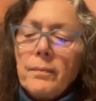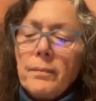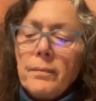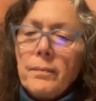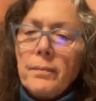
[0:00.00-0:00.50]

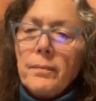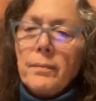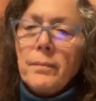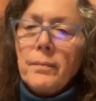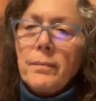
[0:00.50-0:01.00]

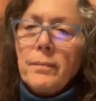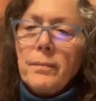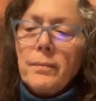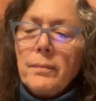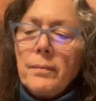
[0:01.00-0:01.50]

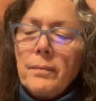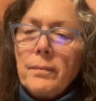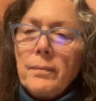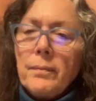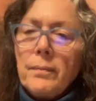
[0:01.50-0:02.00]

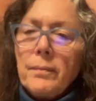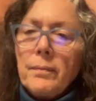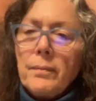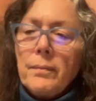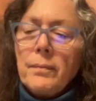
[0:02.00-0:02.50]

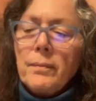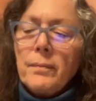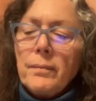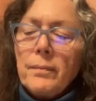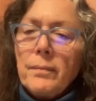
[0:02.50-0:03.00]

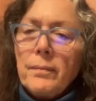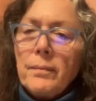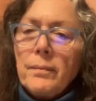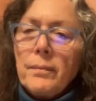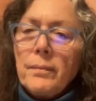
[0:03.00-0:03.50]

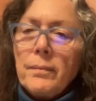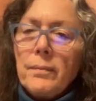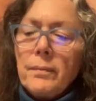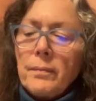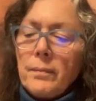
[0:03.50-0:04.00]

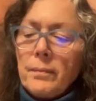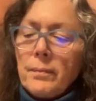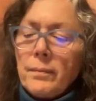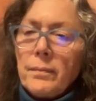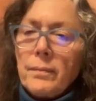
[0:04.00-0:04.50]

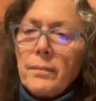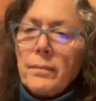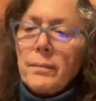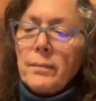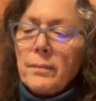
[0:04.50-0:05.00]

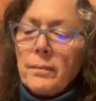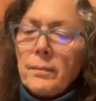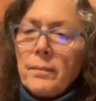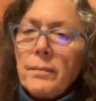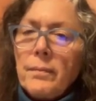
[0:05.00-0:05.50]

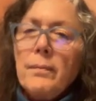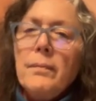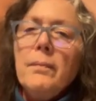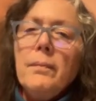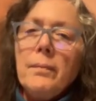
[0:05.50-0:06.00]

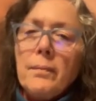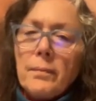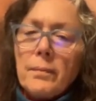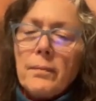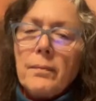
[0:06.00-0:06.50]

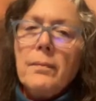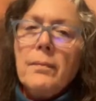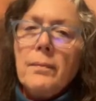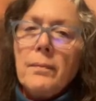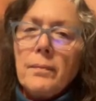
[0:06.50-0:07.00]

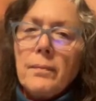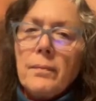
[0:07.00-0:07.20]
No words are spoken by the person on screen.